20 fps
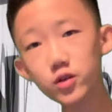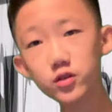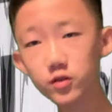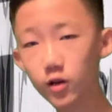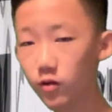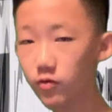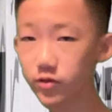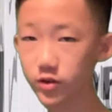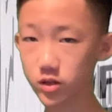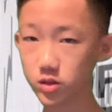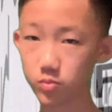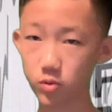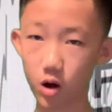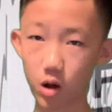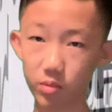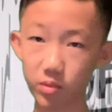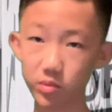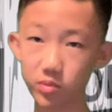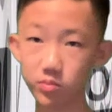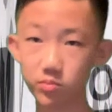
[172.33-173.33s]
can we solve this
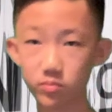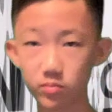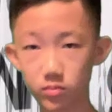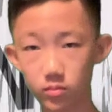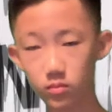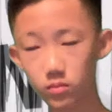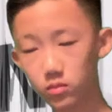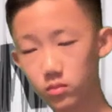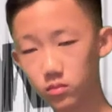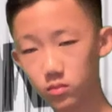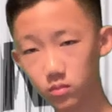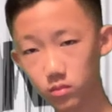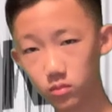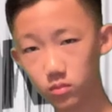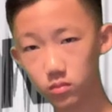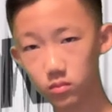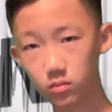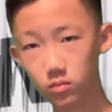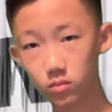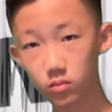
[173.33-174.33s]
problem?
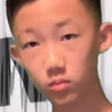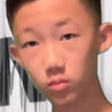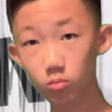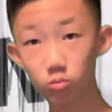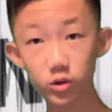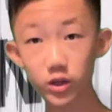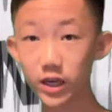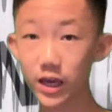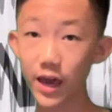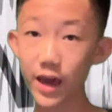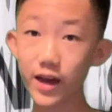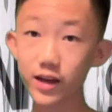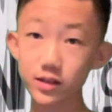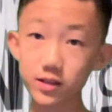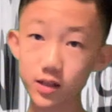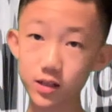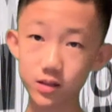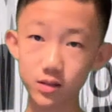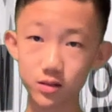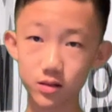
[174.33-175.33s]
We
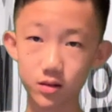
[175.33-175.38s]
can't.